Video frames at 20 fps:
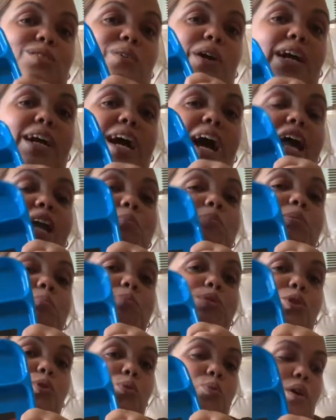so I got him a
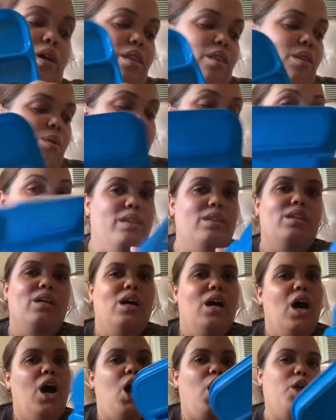blue one. The one
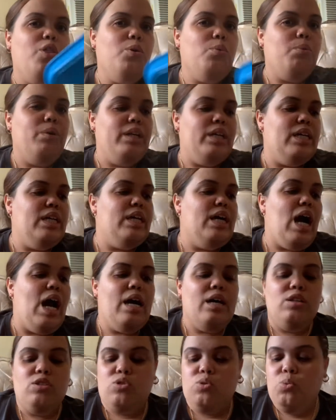other one he got
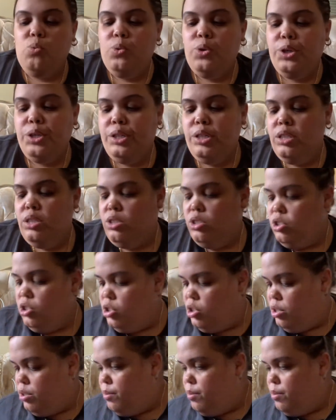is orange.